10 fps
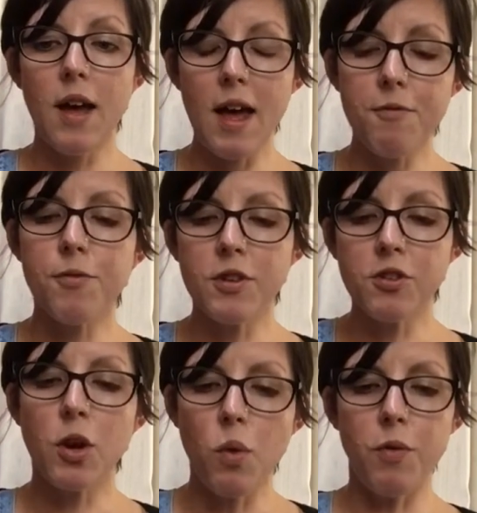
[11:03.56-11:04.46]
every
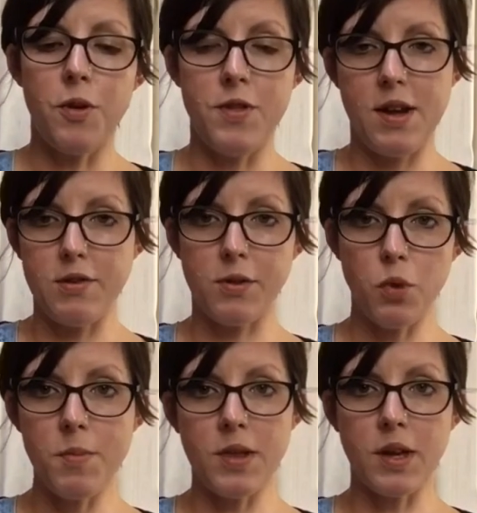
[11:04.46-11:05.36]
so often there is a
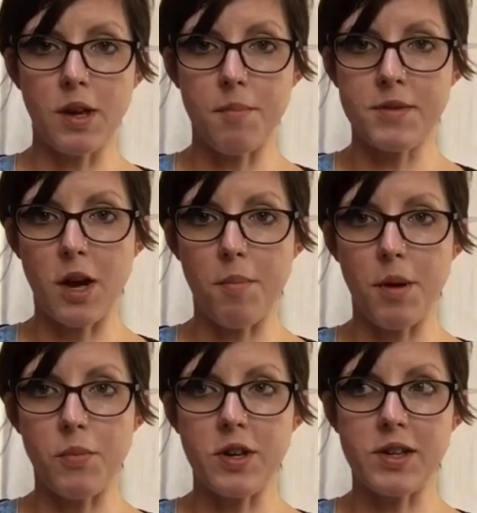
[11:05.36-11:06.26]
woman that comes up
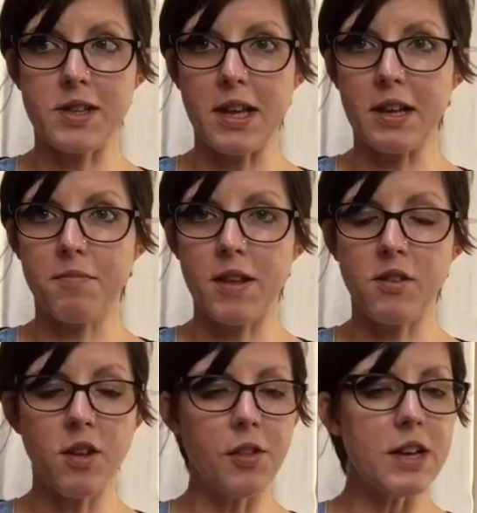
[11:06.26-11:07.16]
and we just think there's
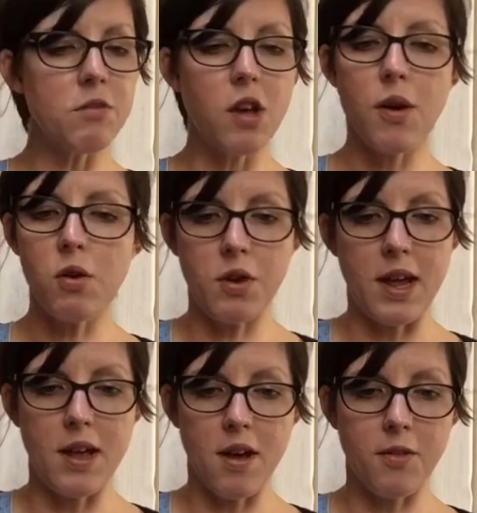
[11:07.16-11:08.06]
nothing else going on
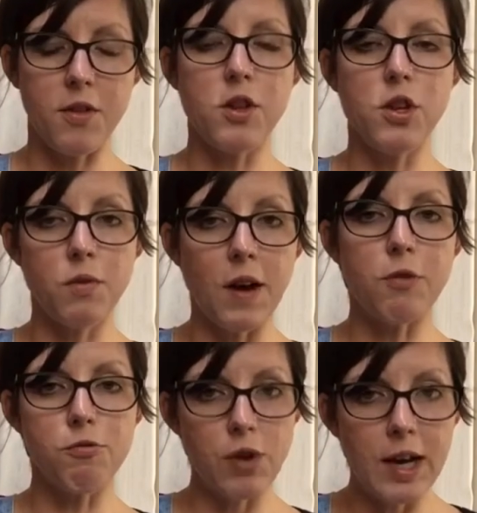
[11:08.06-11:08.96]
here other than you've had
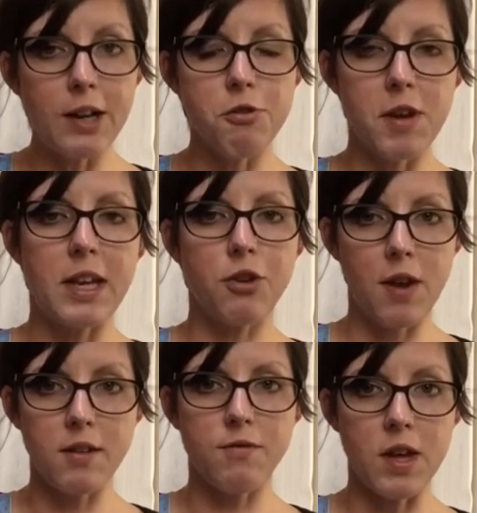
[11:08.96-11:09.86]
really tricky
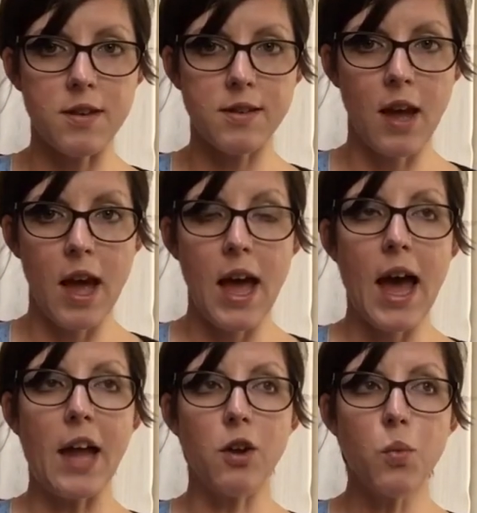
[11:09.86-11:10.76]
transfers.
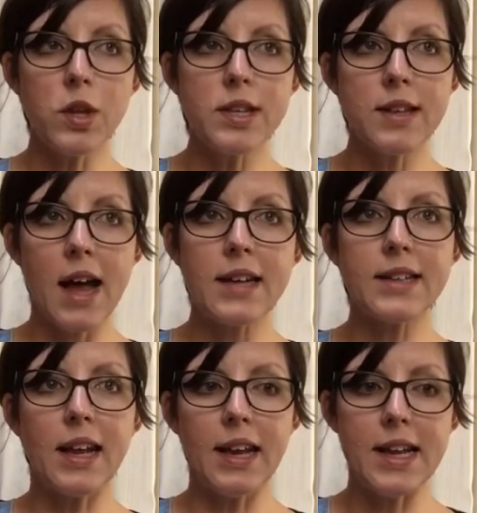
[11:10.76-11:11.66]
And I once had
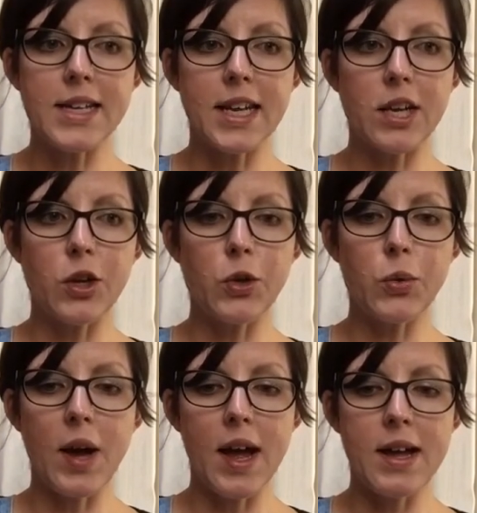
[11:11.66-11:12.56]
a lady
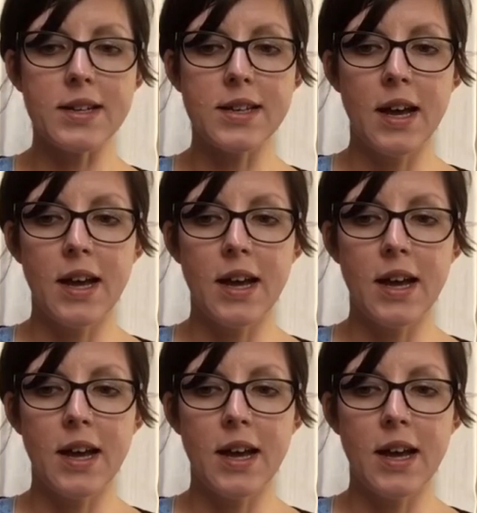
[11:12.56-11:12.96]
who had